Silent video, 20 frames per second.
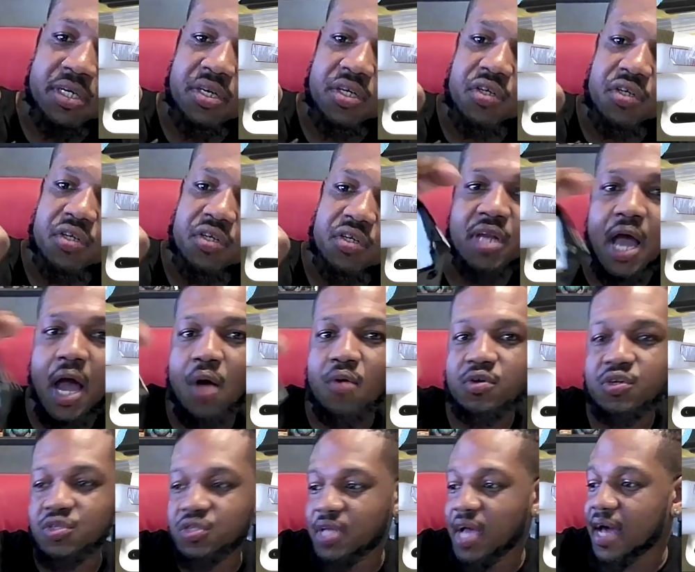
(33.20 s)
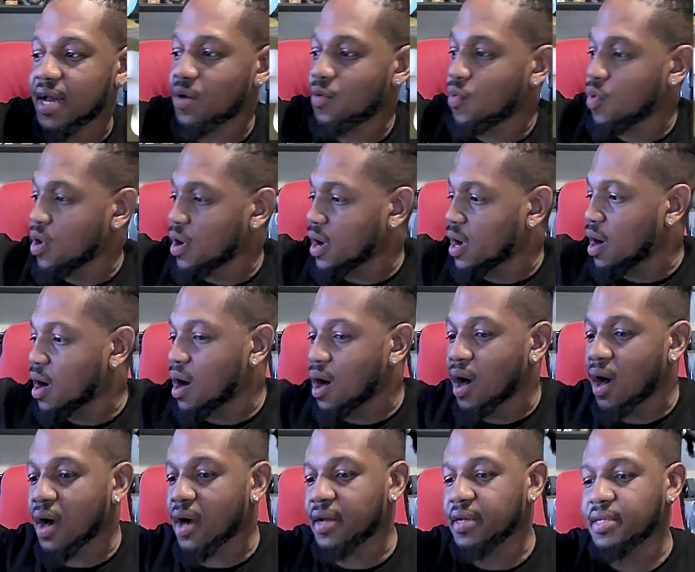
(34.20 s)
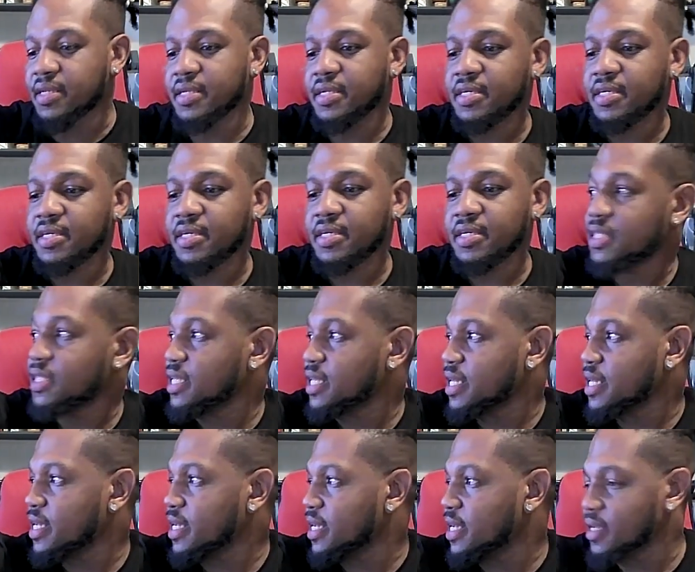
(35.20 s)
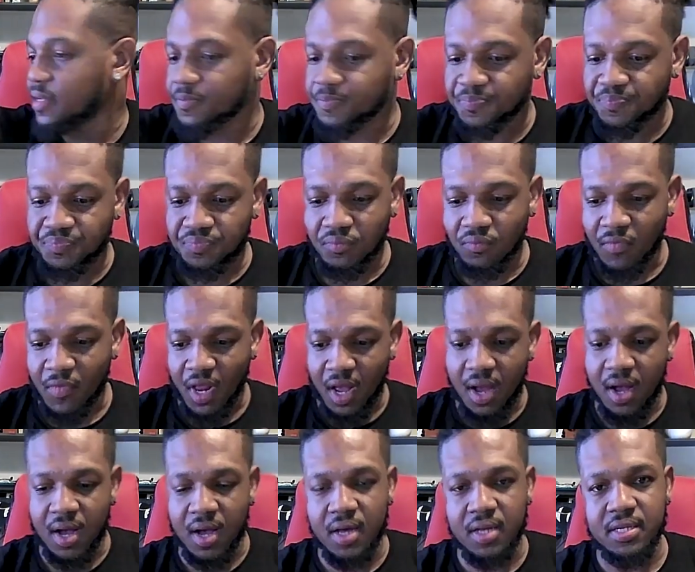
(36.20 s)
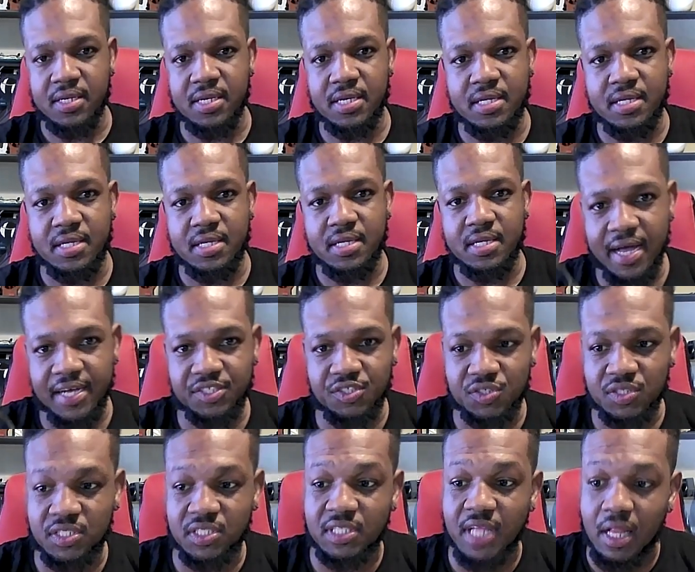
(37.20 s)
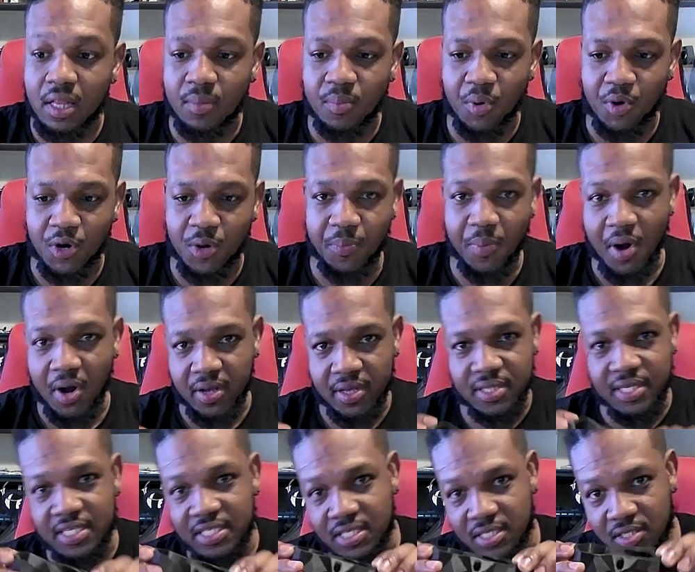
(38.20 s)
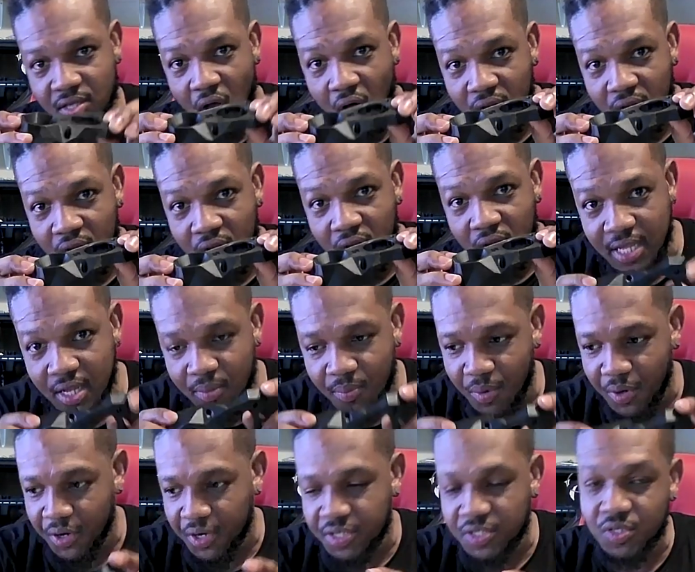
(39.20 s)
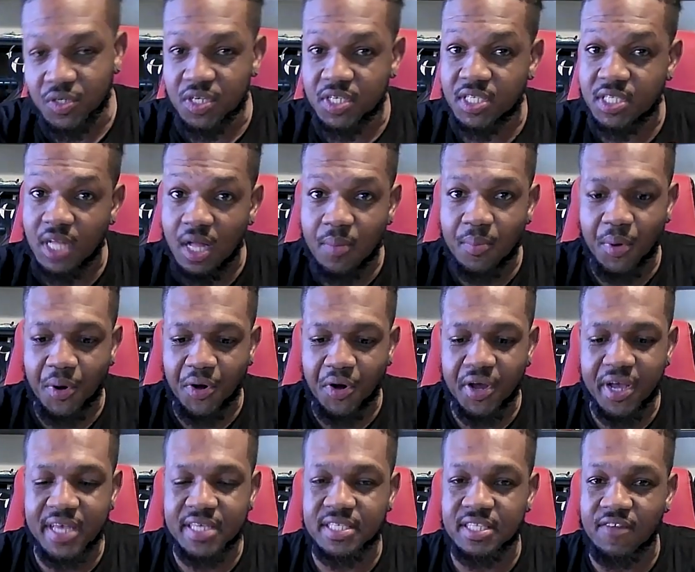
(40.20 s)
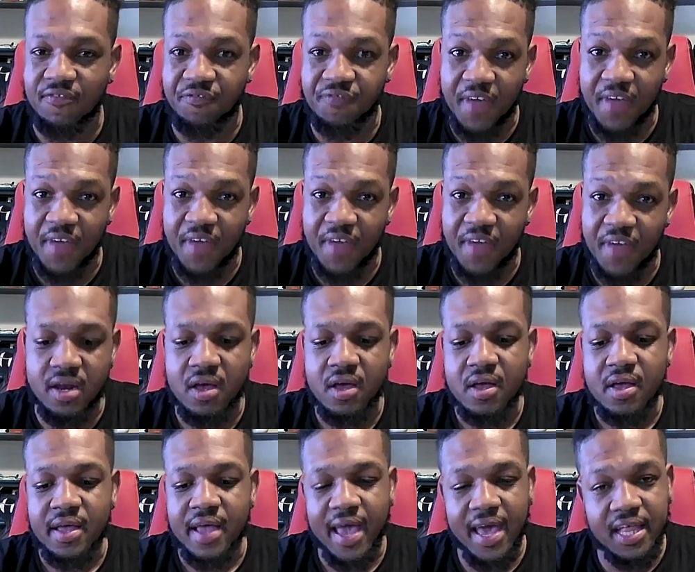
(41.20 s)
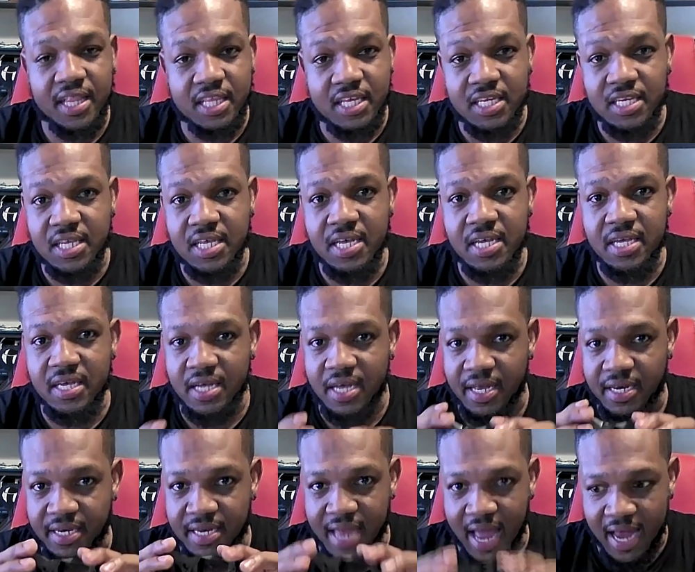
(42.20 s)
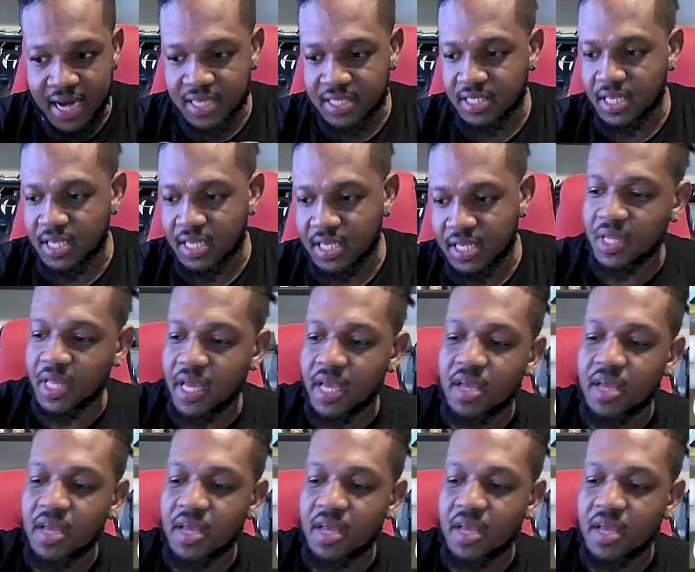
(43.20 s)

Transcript: So now we just gotta work on the actual stealth burner part. This is called the stealth burner. So the stealth burner is the fan, LED, and that assembly.